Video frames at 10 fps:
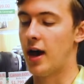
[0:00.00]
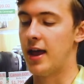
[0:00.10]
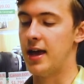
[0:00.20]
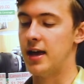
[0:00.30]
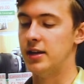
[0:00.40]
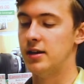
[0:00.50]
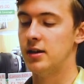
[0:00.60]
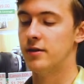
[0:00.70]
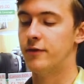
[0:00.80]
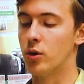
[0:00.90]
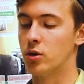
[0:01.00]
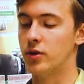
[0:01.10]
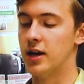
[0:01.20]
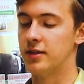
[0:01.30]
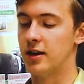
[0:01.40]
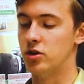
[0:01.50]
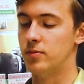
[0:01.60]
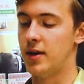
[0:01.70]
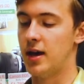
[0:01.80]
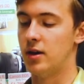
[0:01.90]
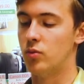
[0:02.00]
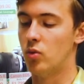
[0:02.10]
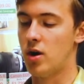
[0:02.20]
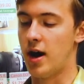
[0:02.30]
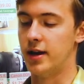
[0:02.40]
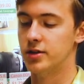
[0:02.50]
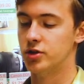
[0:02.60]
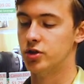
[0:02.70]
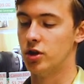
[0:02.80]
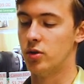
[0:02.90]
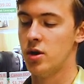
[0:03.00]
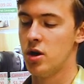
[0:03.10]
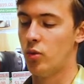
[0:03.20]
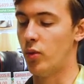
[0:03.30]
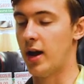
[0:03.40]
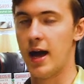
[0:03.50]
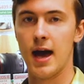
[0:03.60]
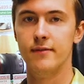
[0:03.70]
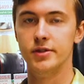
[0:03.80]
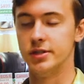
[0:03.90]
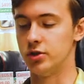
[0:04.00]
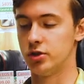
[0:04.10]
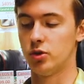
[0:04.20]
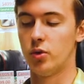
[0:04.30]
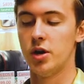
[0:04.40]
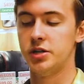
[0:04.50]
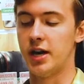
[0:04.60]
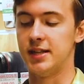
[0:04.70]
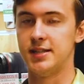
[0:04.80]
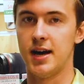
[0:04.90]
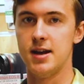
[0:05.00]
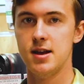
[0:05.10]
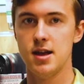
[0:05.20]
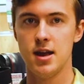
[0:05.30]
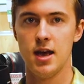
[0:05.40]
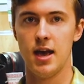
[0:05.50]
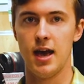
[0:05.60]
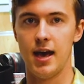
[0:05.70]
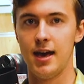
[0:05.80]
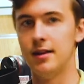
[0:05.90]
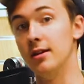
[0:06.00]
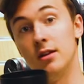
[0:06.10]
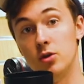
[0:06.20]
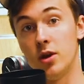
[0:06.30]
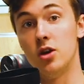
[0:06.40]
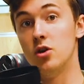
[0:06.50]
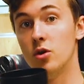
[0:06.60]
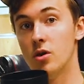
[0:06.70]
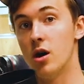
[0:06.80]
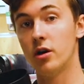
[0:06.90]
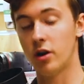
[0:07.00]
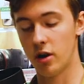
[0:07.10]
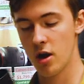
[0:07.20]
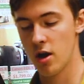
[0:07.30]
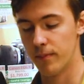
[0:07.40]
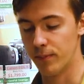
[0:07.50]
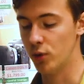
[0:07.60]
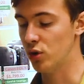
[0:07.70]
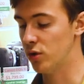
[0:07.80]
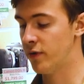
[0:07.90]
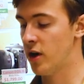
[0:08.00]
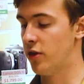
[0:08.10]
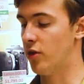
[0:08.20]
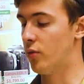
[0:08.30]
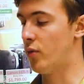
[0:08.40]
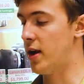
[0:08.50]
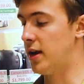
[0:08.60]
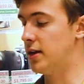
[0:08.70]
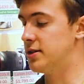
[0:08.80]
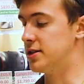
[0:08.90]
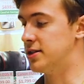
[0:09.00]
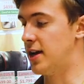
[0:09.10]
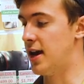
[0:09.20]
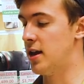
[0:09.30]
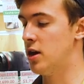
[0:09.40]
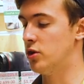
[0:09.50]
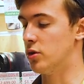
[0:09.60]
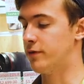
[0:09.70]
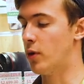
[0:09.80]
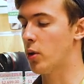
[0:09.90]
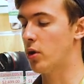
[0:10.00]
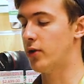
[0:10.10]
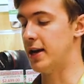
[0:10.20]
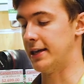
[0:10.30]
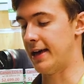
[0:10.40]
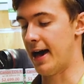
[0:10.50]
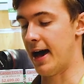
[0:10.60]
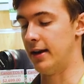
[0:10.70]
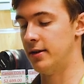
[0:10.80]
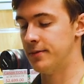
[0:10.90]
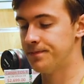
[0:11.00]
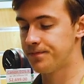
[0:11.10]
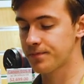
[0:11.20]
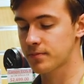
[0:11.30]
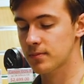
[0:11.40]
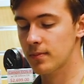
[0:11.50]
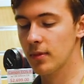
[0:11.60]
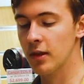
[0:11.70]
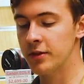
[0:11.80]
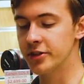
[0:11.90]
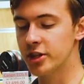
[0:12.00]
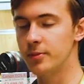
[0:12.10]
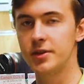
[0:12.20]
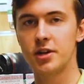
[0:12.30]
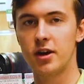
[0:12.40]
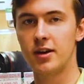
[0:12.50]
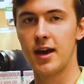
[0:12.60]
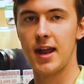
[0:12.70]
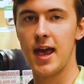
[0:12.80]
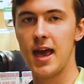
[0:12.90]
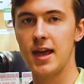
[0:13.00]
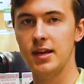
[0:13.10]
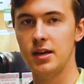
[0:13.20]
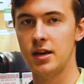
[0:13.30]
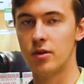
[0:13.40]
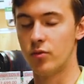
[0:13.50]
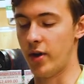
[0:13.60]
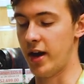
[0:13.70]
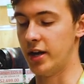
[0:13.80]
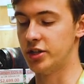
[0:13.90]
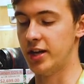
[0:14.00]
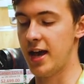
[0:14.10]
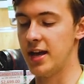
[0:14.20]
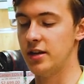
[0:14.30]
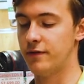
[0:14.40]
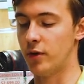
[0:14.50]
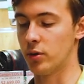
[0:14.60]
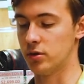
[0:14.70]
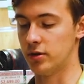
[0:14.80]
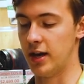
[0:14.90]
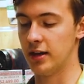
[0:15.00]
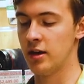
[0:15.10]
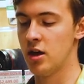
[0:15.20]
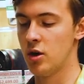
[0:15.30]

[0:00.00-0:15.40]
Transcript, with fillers: at any focal length that you may want. So when I have this in storage, I tighten it and you can no longer move the ring to set your focal length at. This can be done at any range and any focal length,